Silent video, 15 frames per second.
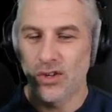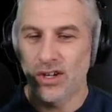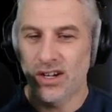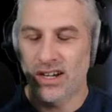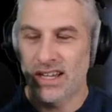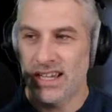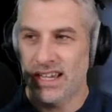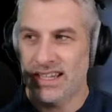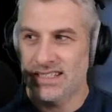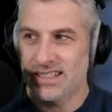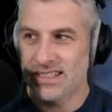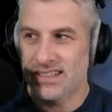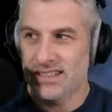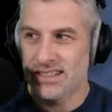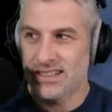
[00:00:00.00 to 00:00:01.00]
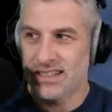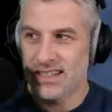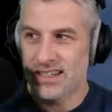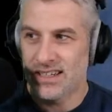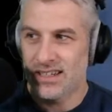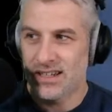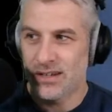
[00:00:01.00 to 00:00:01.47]
that I had an
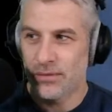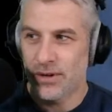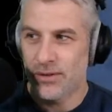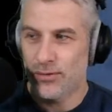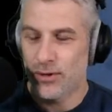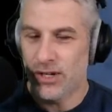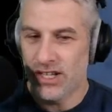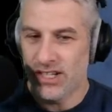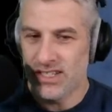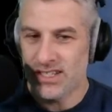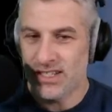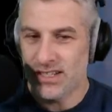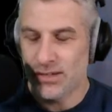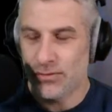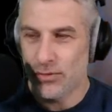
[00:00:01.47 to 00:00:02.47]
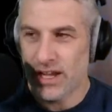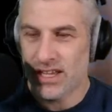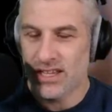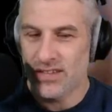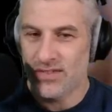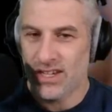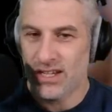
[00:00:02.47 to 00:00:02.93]
uh, I went for an Indian in
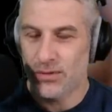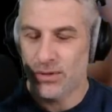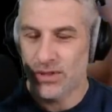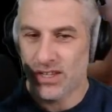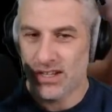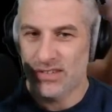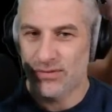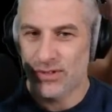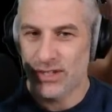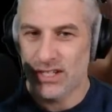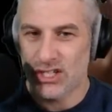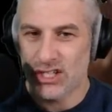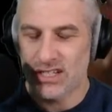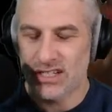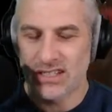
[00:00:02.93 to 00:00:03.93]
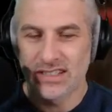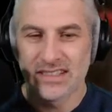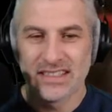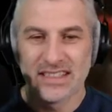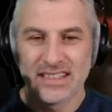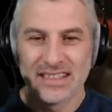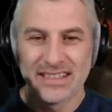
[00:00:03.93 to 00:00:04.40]
Reykjavik with Cliff Richard.
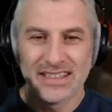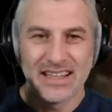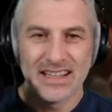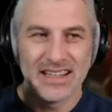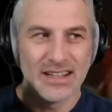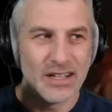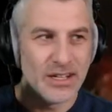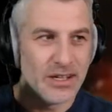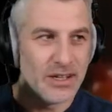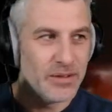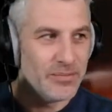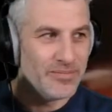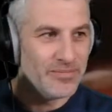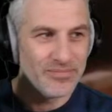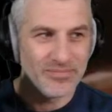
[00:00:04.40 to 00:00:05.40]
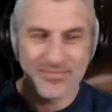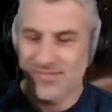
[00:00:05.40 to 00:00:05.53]
Um,